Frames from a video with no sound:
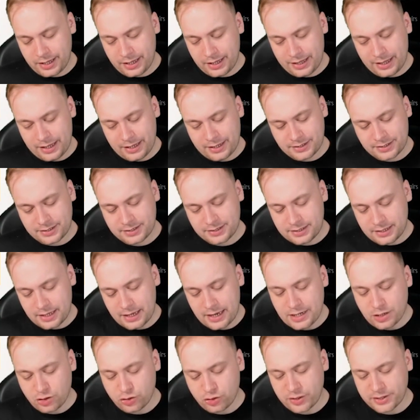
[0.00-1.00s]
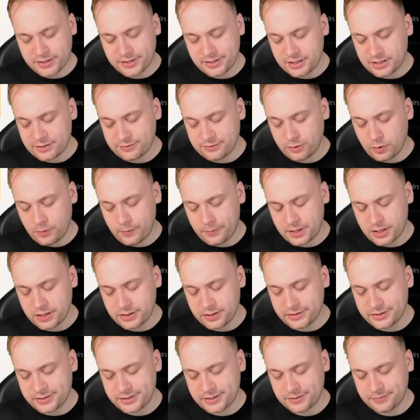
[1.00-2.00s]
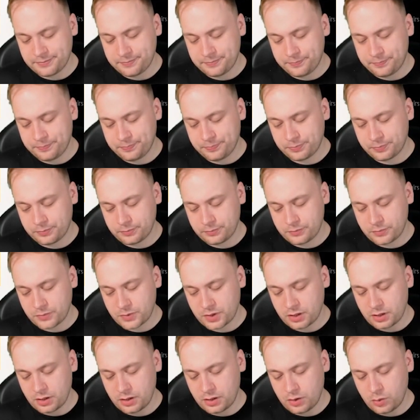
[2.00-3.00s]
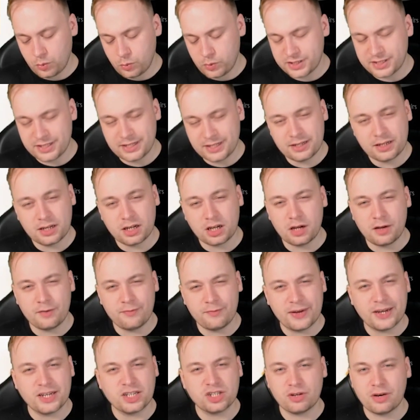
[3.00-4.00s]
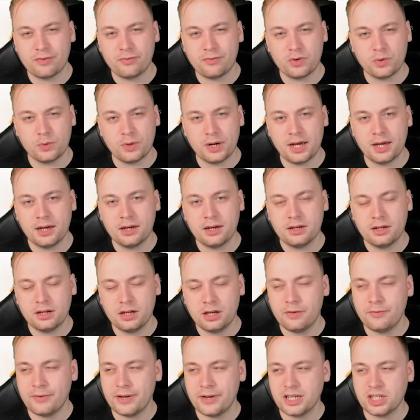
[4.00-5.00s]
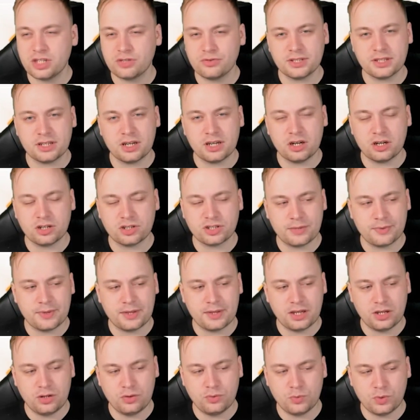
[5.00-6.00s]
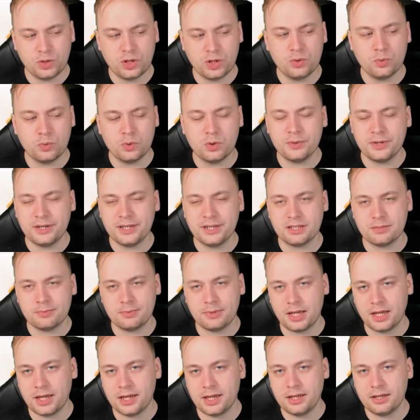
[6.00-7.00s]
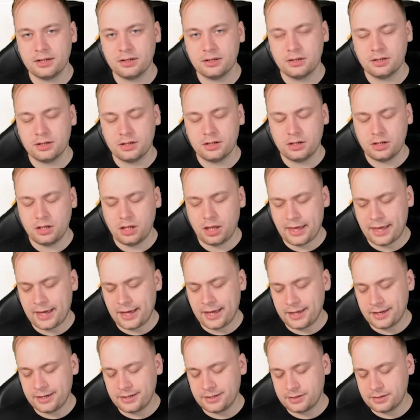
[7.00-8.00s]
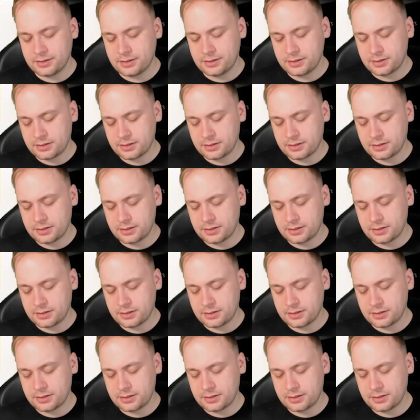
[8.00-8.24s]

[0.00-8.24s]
it's interesting this format because we're seeing Adventure everywhere. Adventure is an archetype that you will need to play, and